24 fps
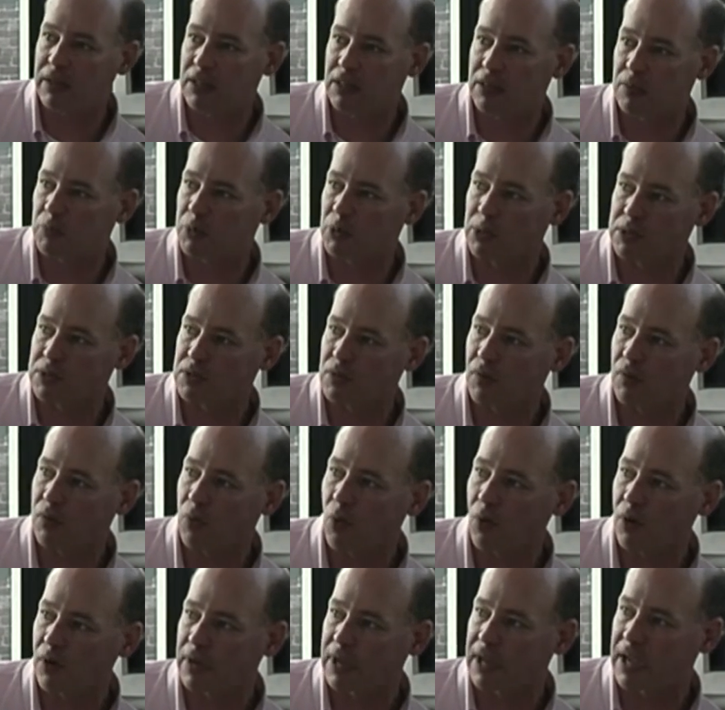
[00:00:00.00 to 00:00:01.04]
in the prisoner of
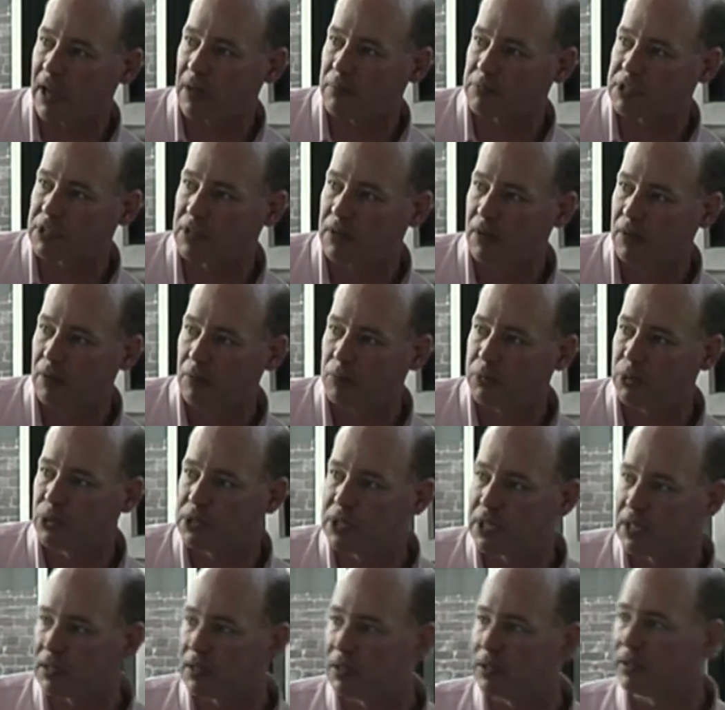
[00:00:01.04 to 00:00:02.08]
war camps
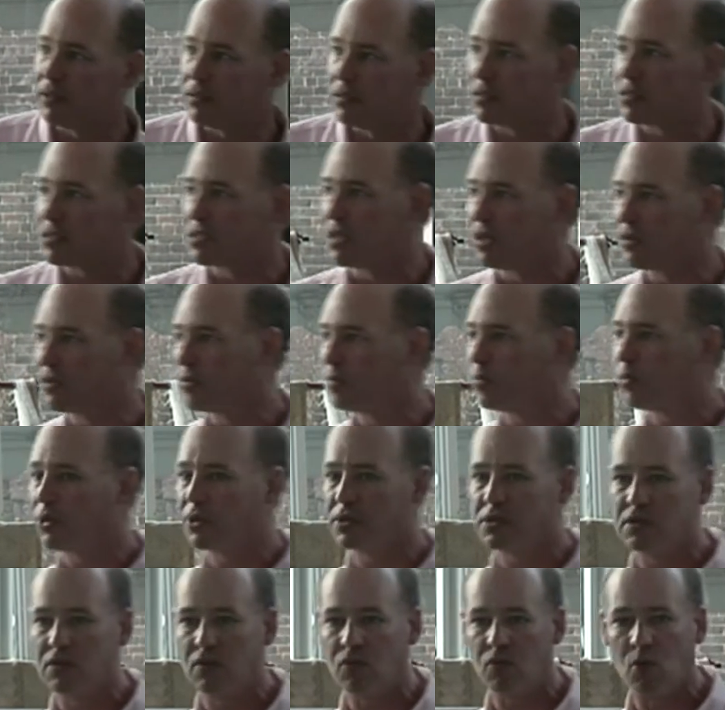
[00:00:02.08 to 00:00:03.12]
particularly in the southern
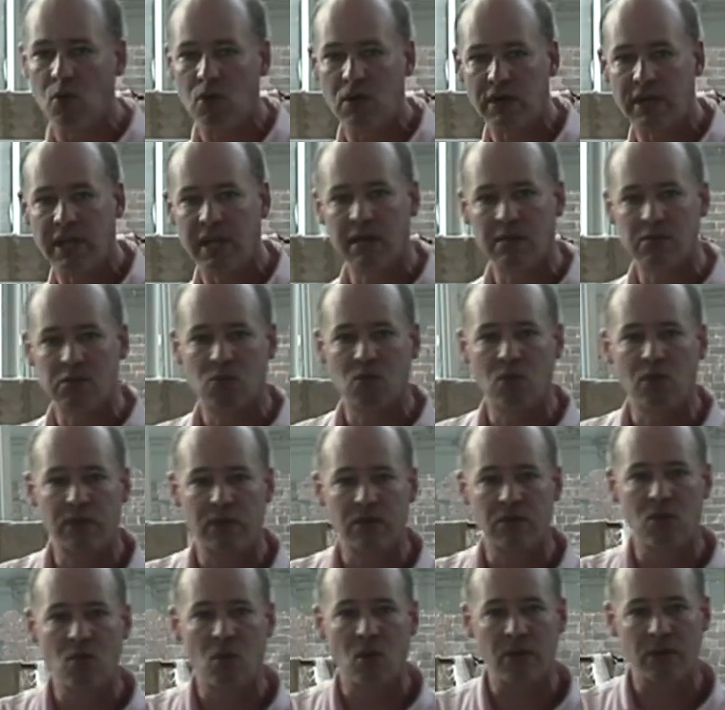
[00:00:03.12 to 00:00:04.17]
prison of war camps with
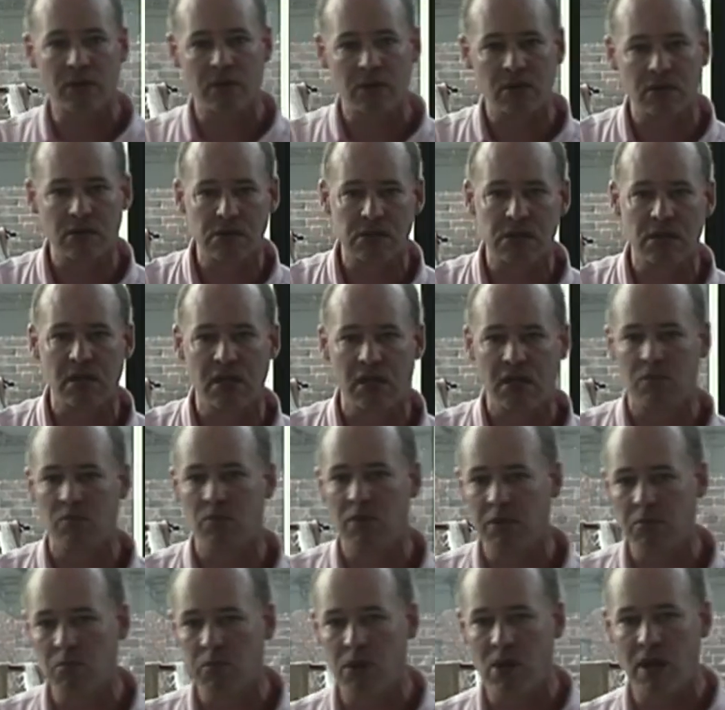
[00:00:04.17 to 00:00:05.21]
the northerners that had
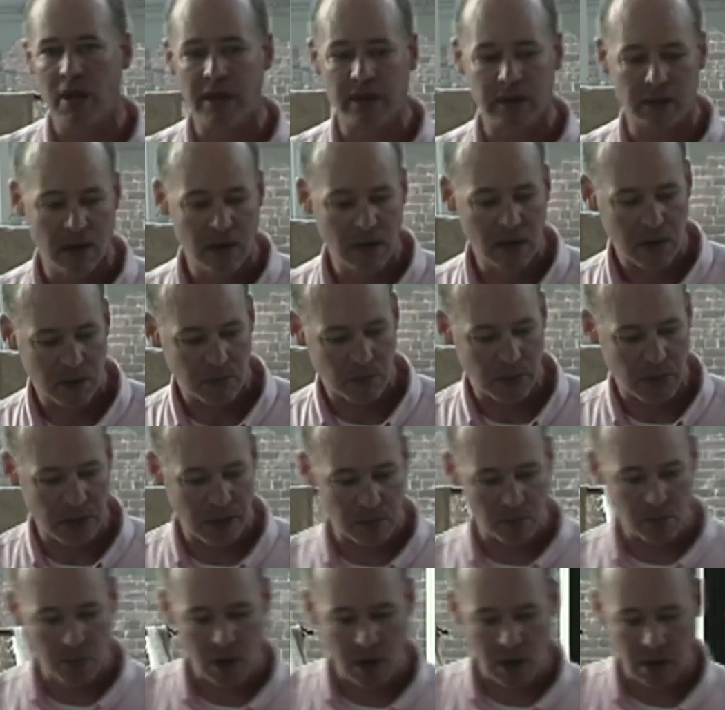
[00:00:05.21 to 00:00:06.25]
been playing,
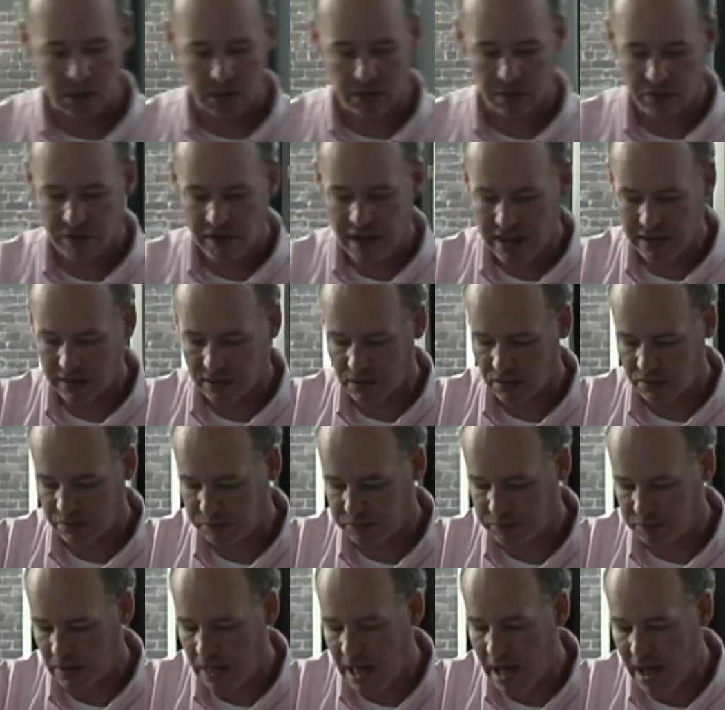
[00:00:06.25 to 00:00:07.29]
playing ball. In fact, the
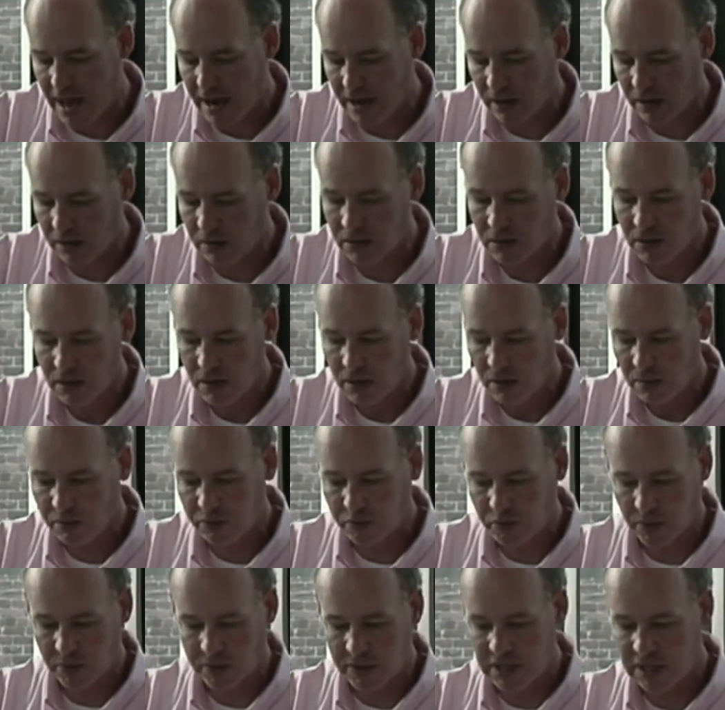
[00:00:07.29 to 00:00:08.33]
flyer
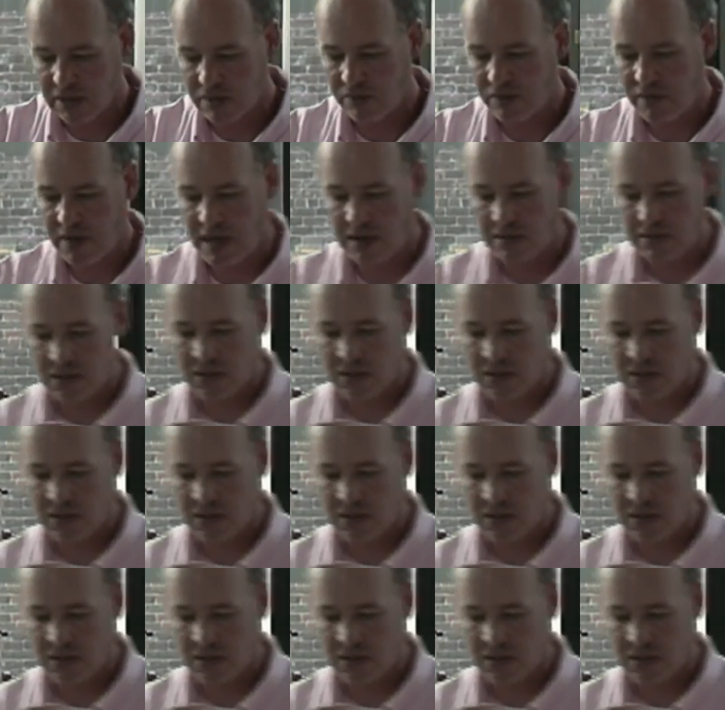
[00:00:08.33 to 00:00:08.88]
for the event